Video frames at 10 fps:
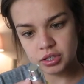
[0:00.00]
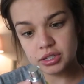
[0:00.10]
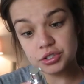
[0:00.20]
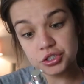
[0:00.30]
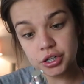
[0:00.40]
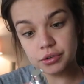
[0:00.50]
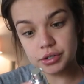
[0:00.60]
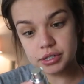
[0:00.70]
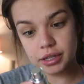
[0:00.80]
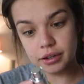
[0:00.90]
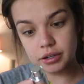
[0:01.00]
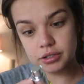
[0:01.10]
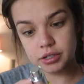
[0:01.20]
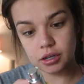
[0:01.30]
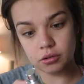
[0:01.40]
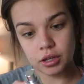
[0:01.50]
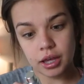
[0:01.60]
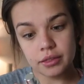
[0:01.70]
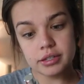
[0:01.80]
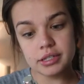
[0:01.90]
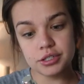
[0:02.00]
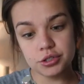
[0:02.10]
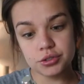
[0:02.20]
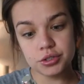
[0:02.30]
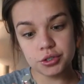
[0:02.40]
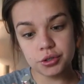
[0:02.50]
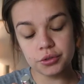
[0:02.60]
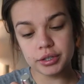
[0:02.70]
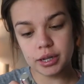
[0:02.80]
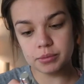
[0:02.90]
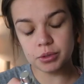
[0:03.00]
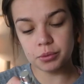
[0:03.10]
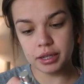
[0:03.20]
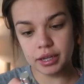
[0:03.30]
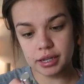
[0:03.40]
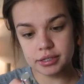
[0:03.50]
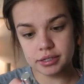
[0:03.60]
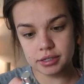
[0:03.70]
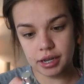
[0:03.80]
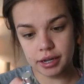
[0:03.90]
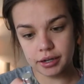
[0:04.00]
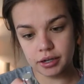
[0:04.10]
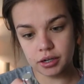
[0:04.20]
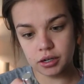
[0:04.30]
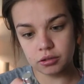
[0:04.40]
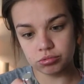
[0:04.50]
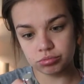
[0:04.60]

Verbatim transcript: This is a generous layer, so it says use it two to three times a week as desired.